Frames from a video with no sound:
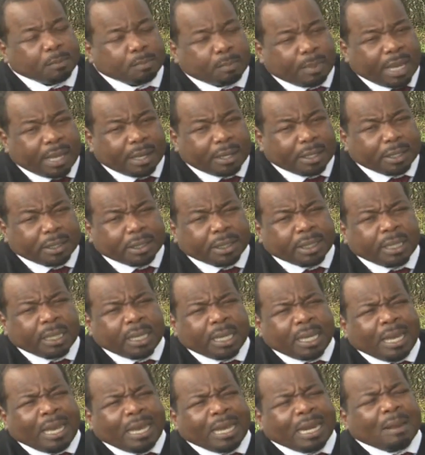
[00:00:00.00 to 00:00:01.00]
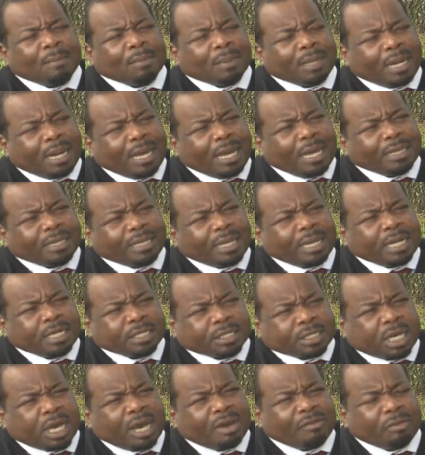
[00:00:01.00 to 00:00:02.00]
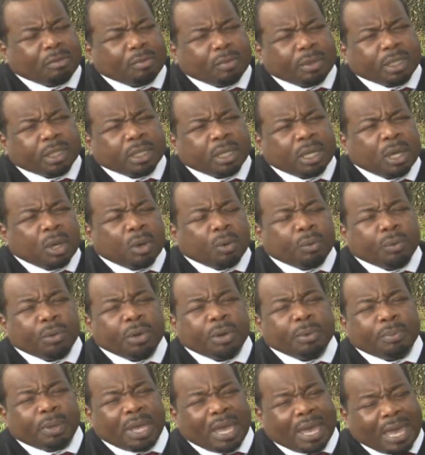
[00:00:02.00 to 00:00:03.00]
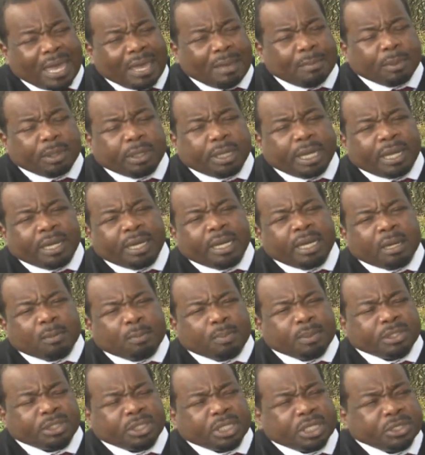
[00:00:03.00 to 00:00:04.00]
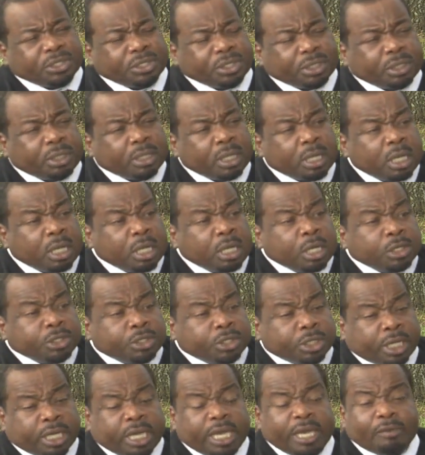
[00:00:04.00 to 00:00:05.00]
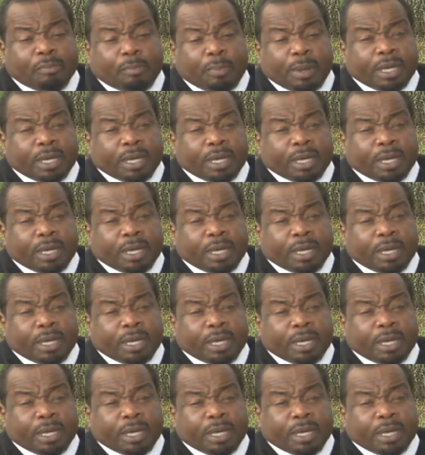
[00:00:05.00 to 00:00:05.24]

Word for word: better, and I'm glad that as government, we're able and in a position to give better.